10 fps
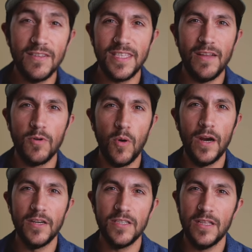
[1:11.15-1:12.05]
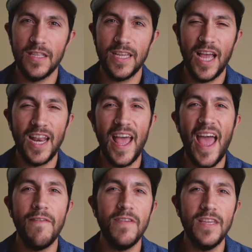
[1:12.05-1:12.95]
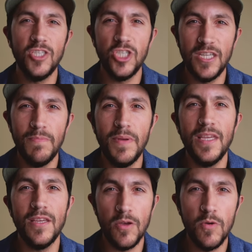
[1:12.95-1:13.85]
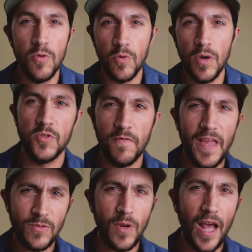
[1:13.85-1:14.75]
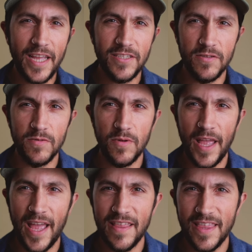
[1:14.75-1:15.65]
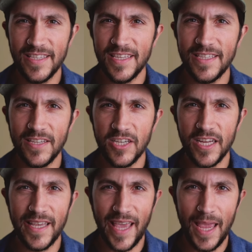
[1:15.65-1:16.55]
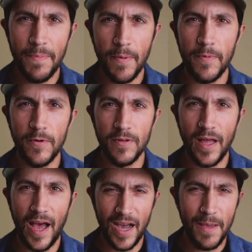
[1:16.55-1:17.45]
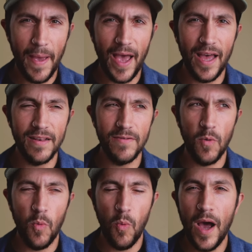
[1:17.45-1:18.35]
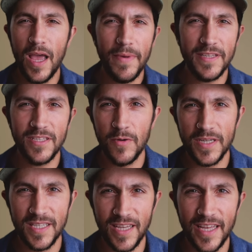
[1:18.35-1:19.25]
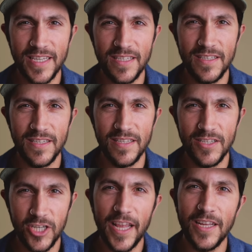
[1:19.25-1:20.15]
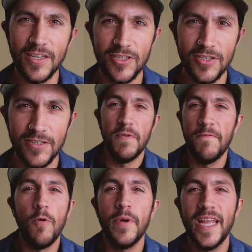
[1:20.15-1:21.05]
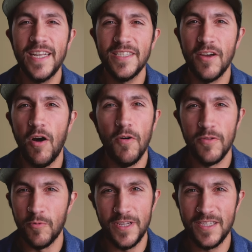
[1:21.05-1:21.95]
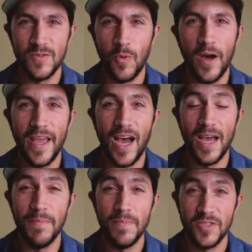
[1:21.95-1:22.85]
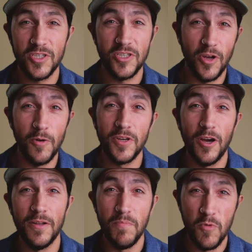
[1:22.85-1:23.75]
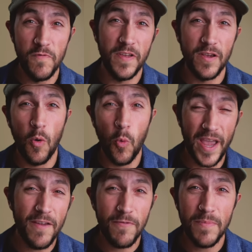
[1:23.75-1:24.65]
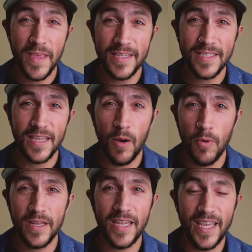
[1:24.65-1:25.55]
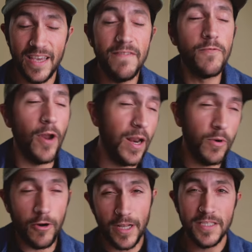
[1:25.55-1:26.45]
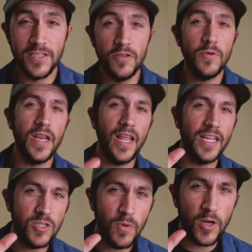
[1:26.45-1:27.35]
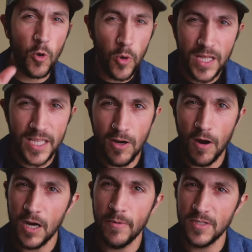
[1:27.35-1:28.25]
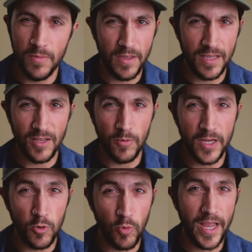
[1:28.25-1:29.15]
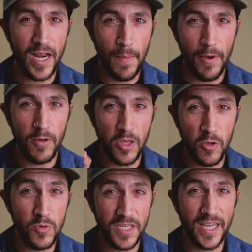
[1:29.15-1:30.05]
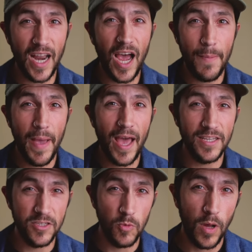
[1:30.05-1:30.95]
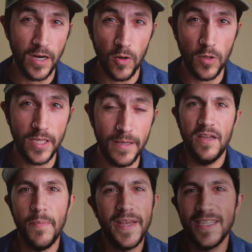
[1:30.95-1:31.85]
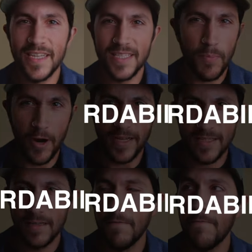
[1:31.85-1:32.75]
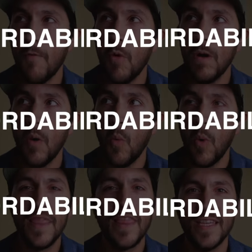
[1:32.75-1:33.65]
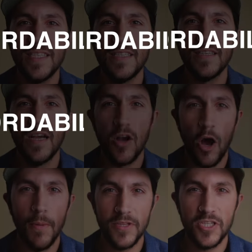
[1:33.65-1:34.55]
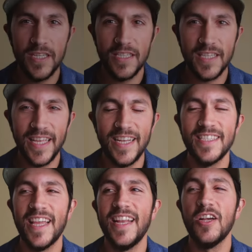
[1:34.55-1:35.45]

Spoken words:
else that requires a kind of heavy GPU. So if that's what I do, and this is such a capable iPad, why am I so excited to change? Before we get into all the reasons why I'm stoked on moving away from this, I want to give credit where credit's due, and I just want to quickly talk about some of the things that are really great about using an iPad as your one and only. The biggest thing is the price. For what this accomplishes, it is an